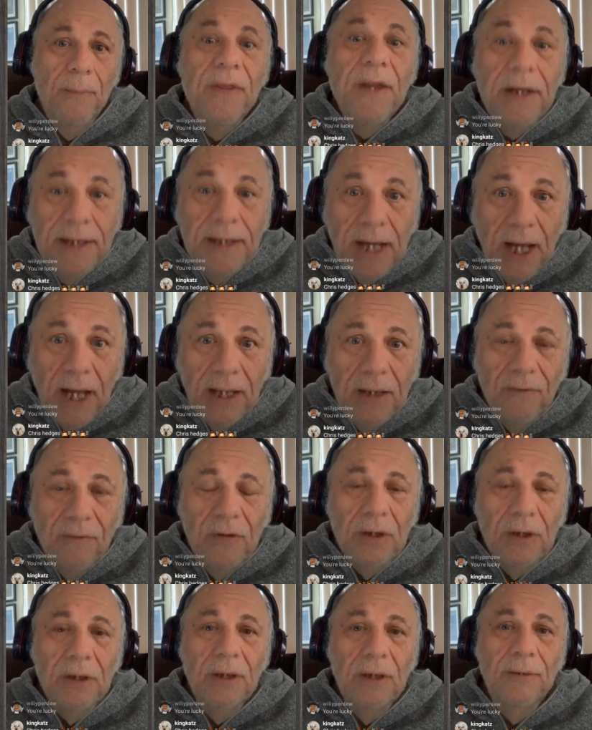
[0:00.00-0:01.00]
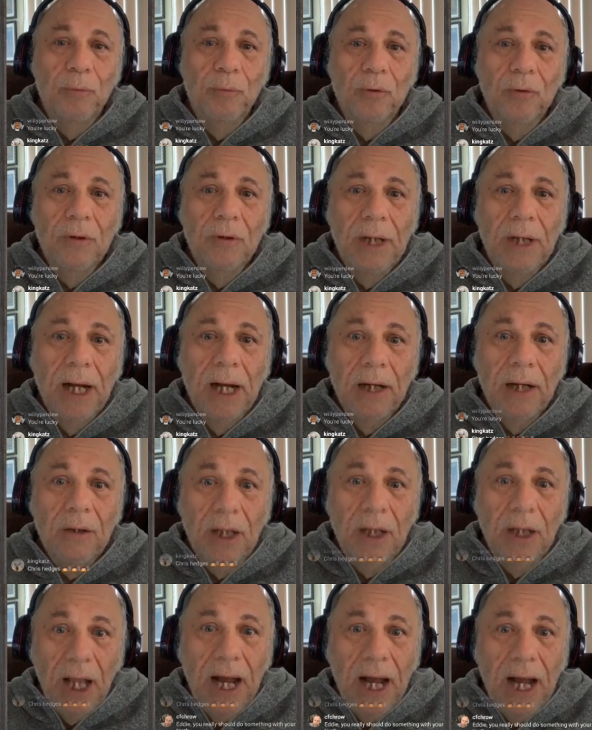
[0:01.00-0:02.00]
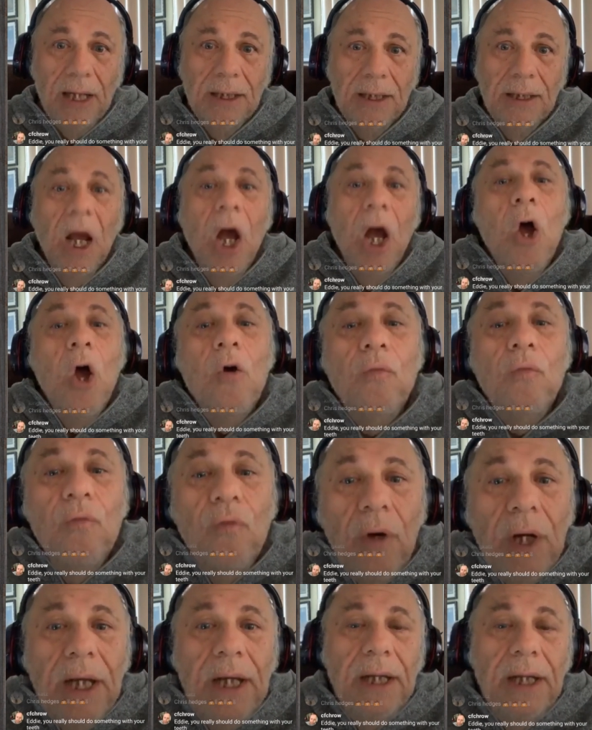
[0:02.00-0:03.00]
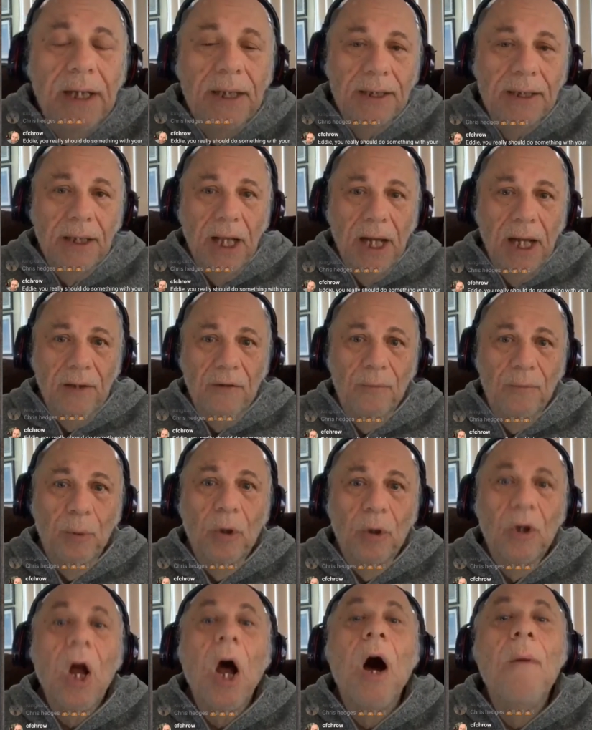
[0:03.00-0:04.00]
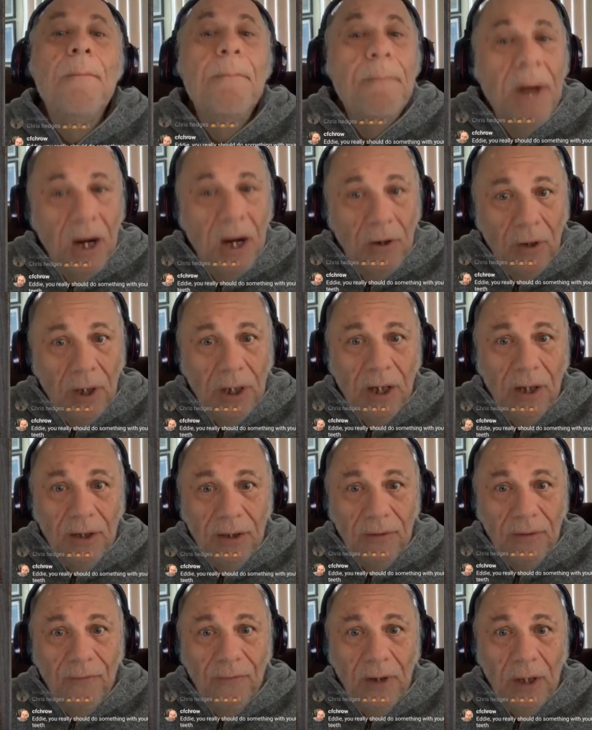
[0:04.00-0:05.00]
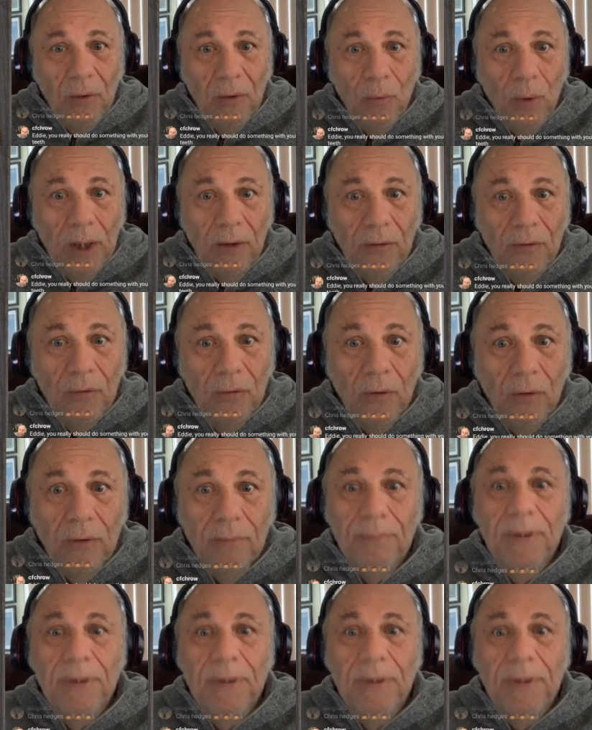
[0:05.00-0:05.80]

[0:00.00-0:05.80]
The Death of the Liberal Class. Read his last book, America, the Farewell Tour.